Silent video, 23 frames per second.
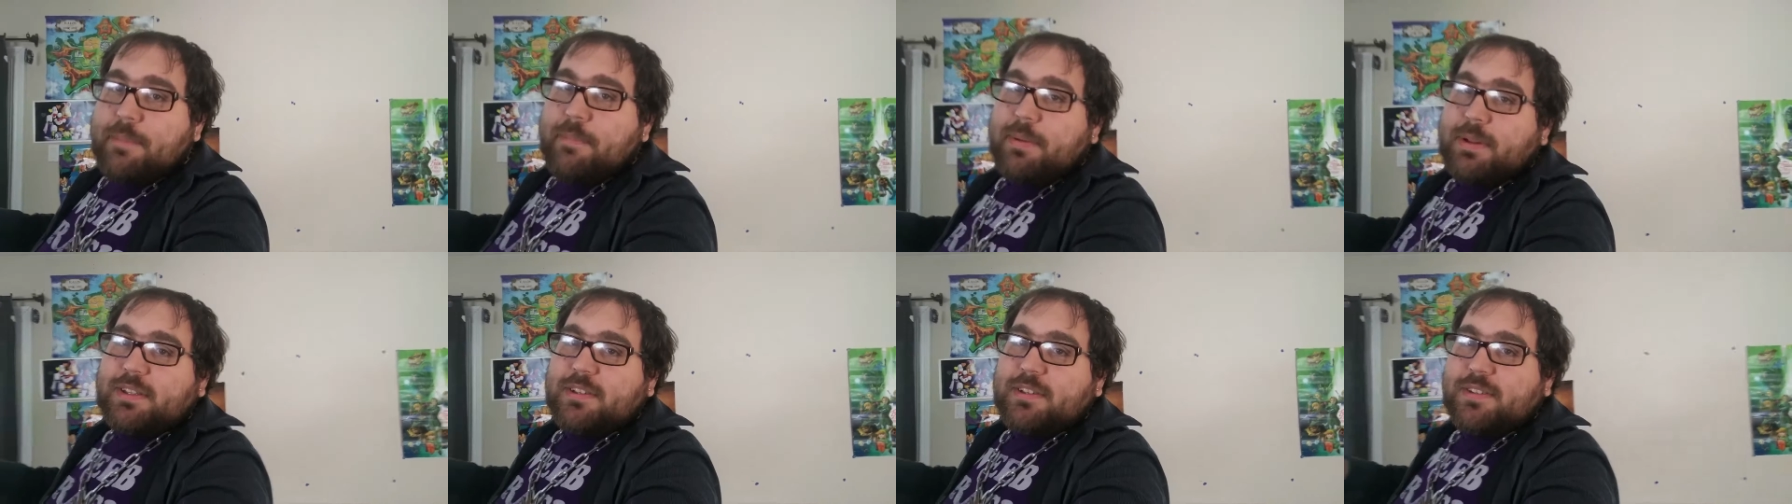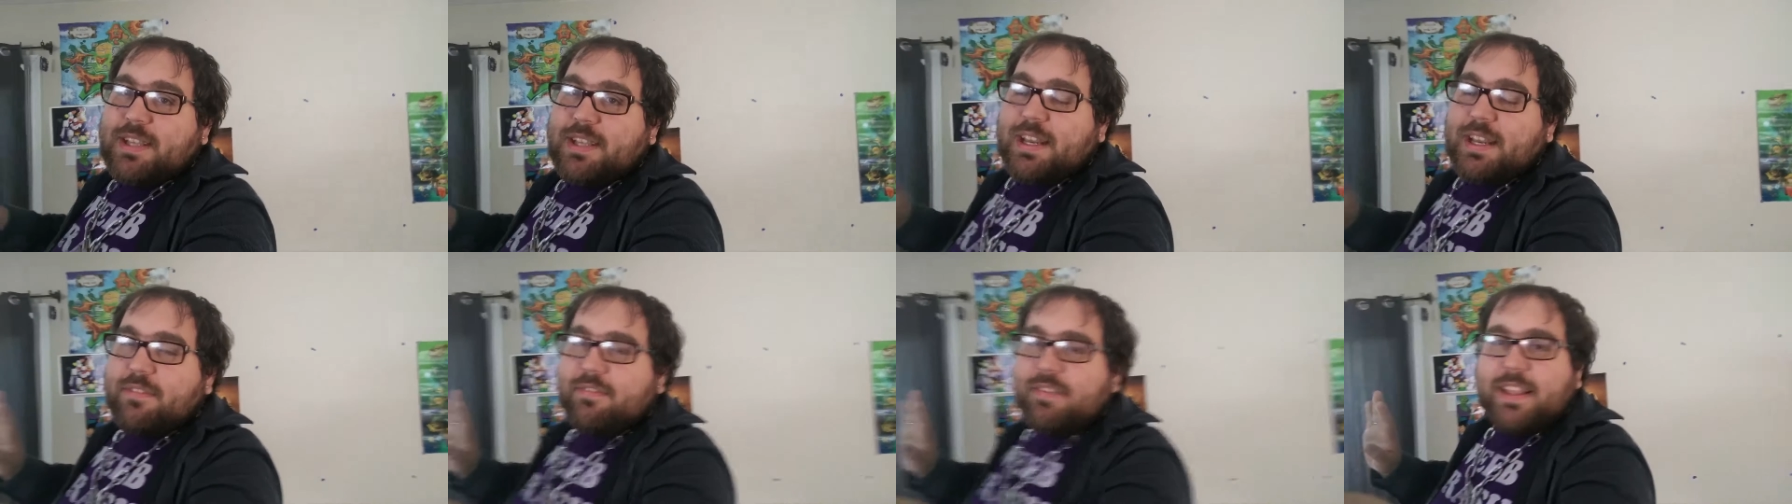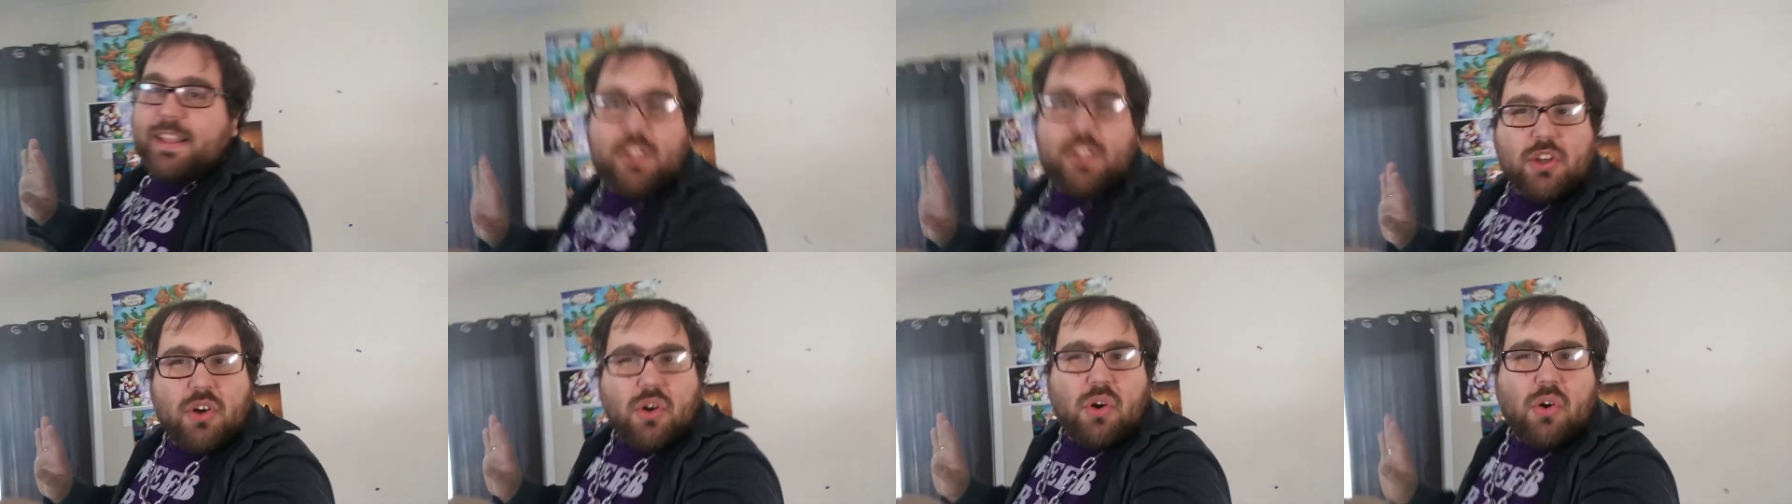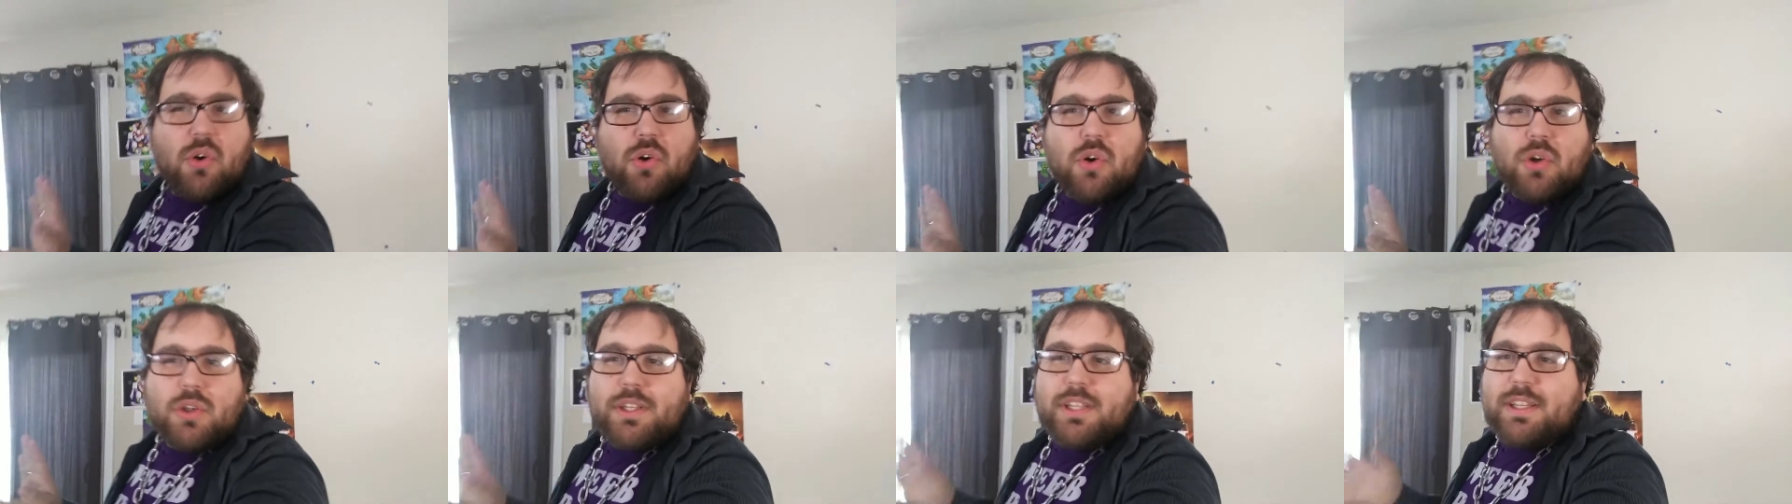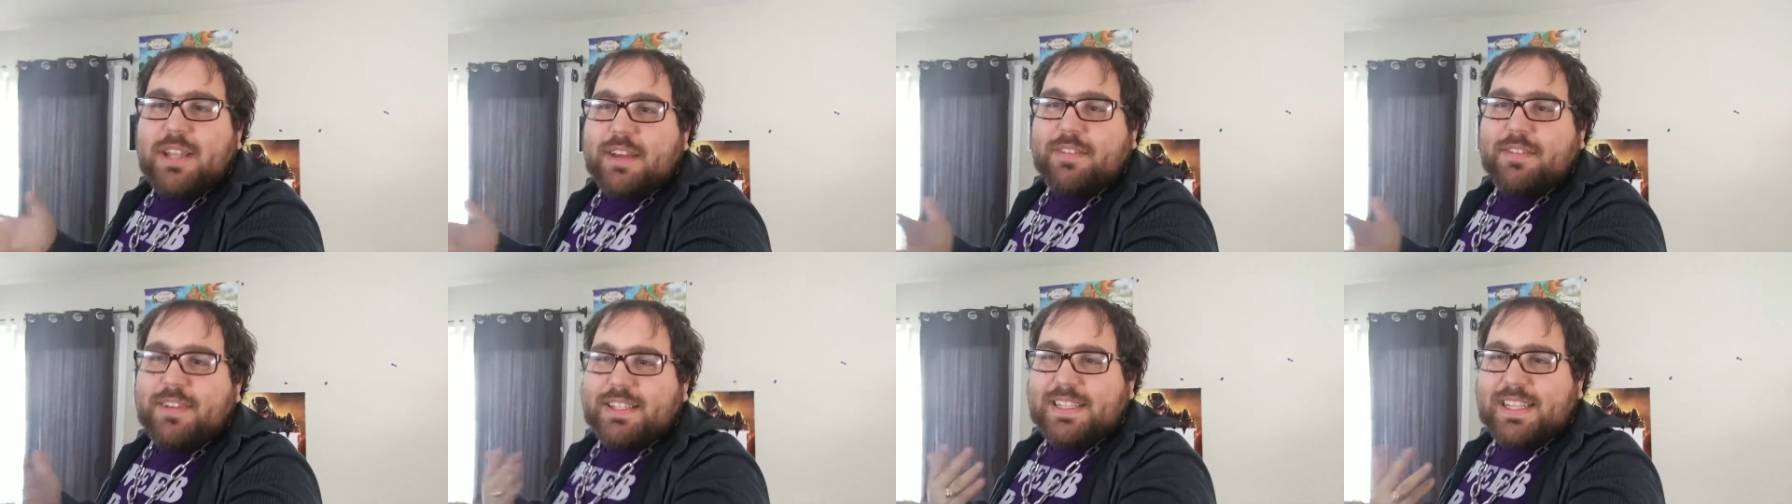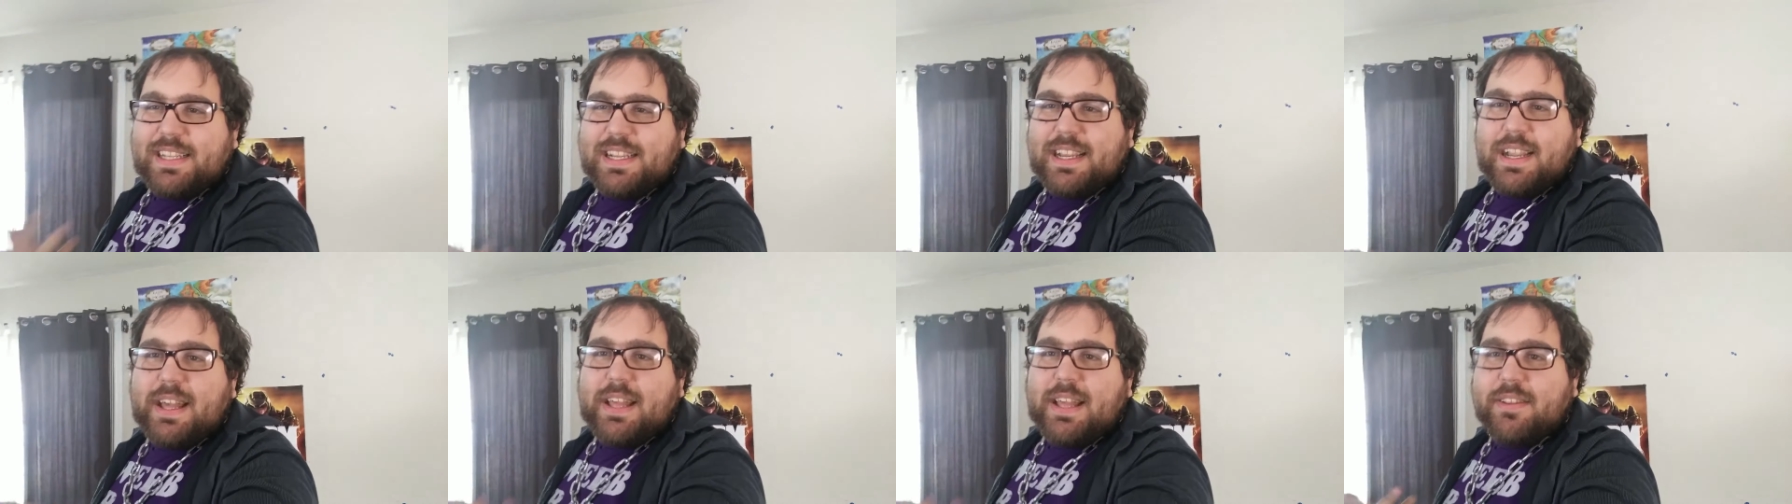but just kind of like the cold and
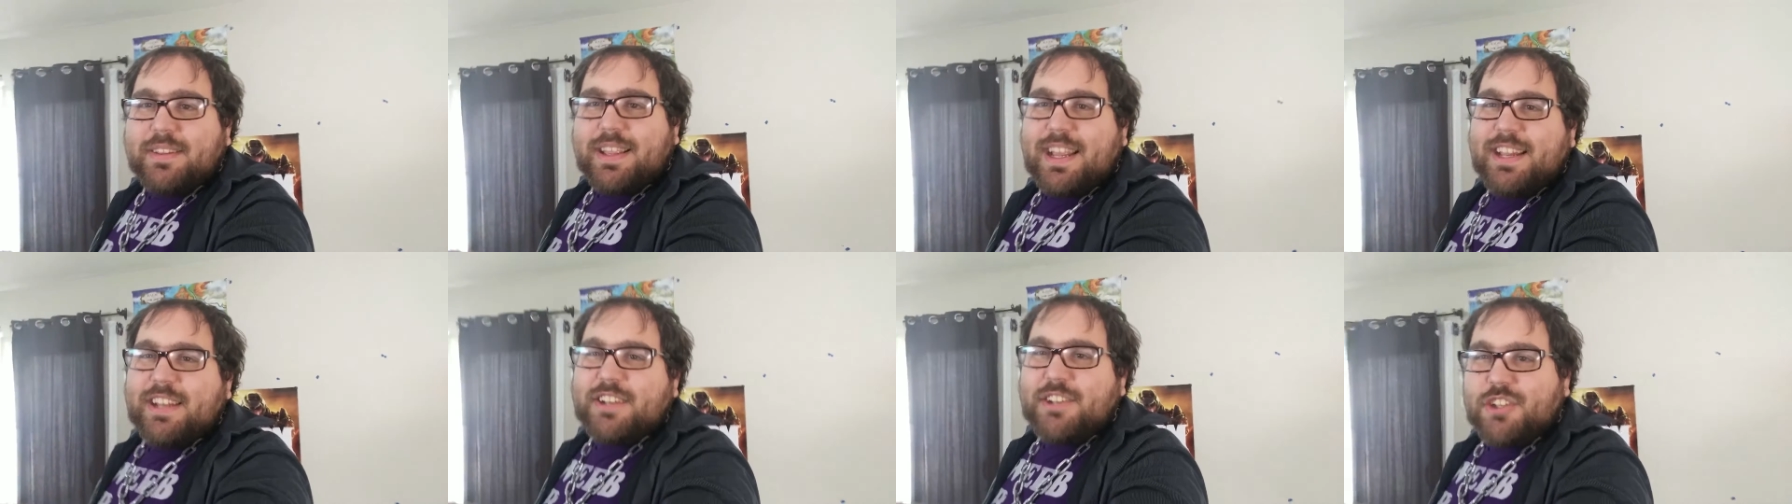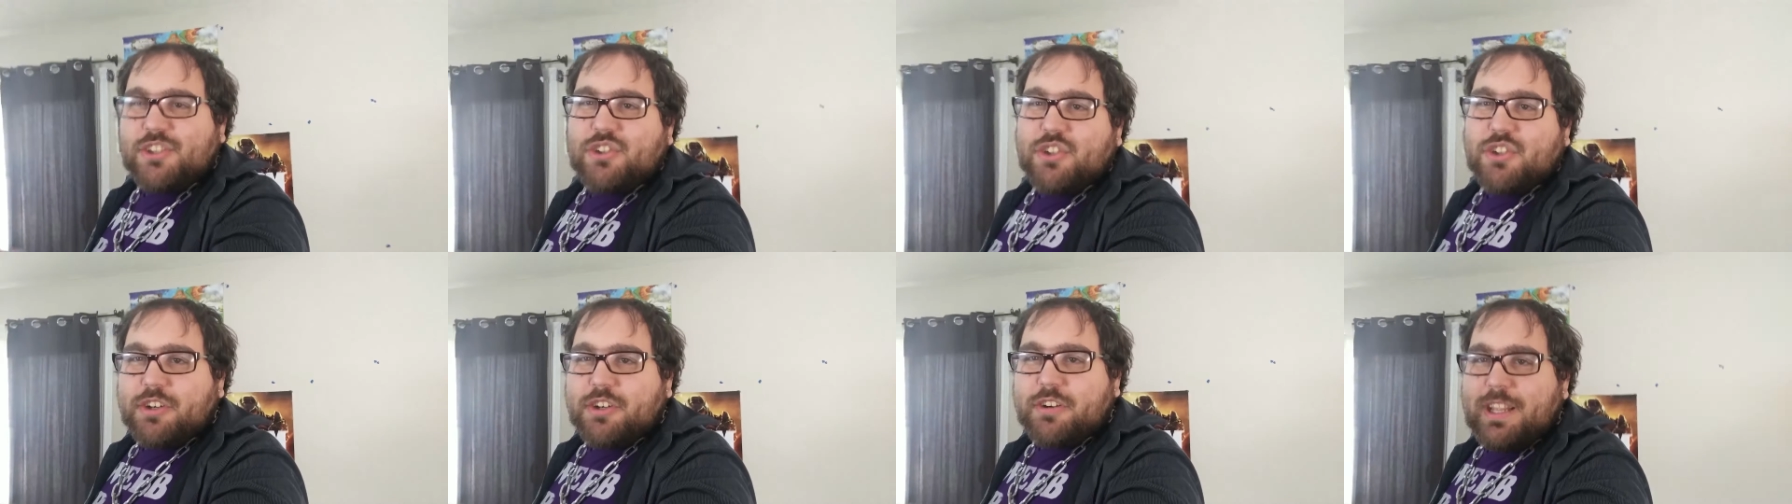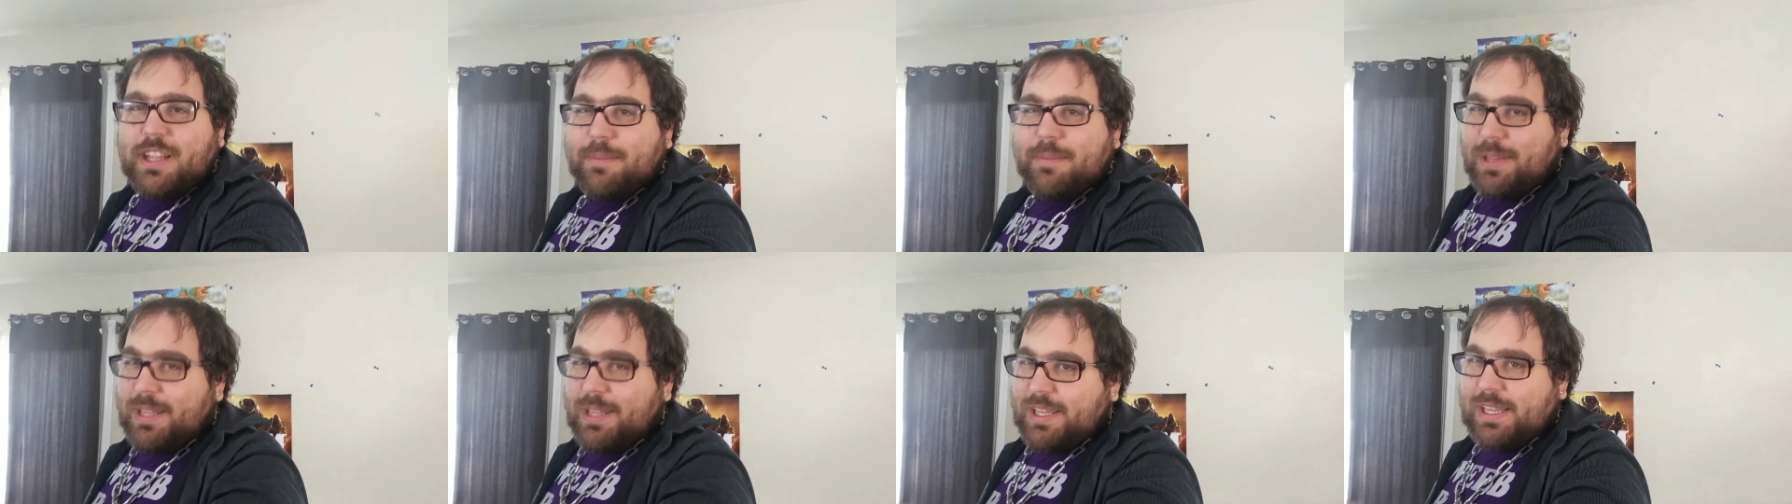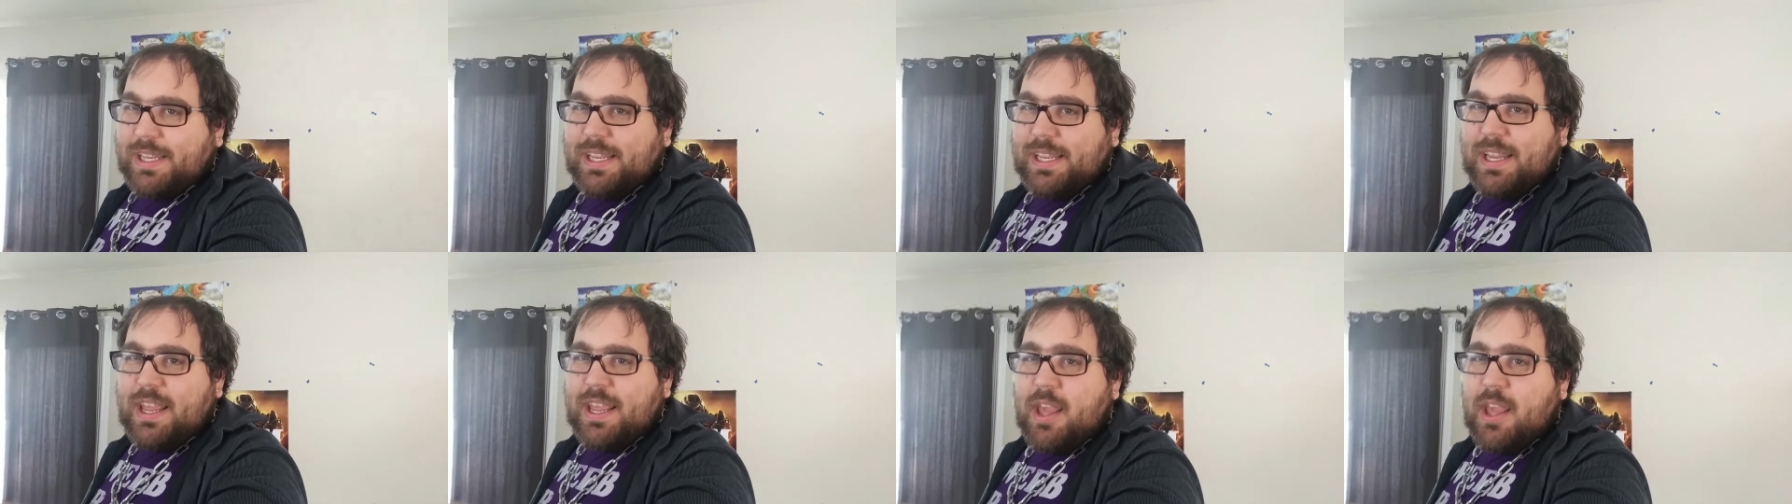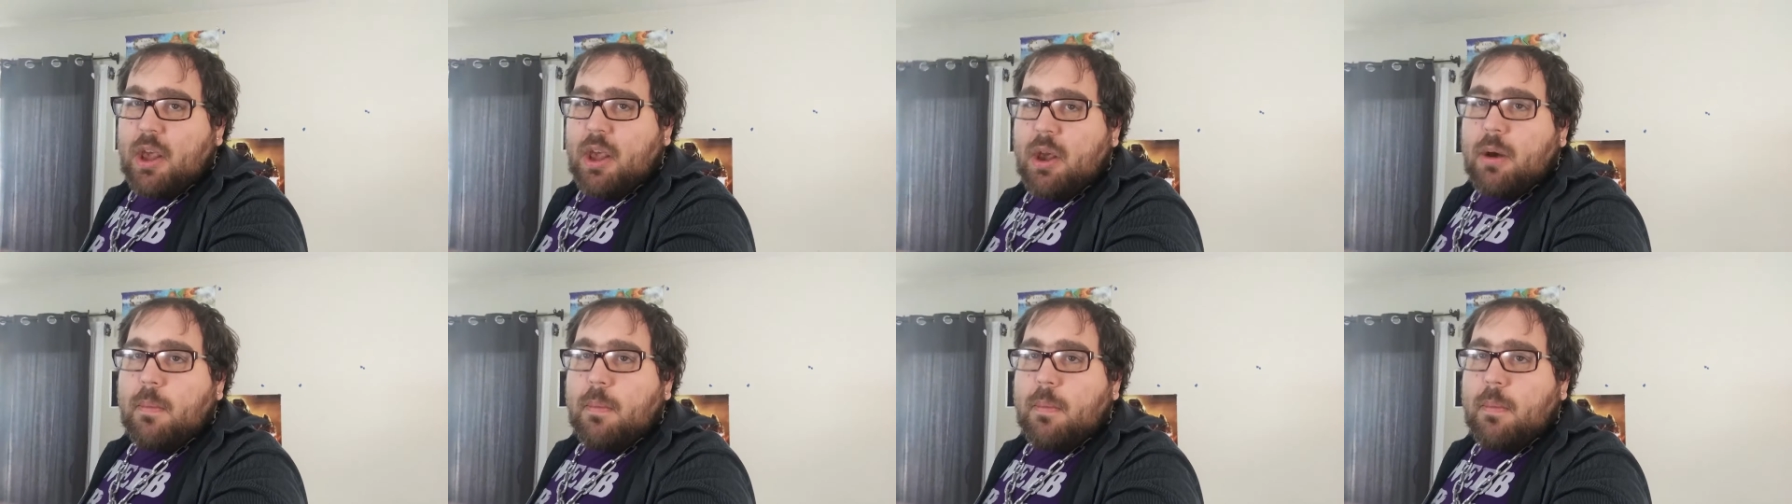everything uh, is kind of deterring me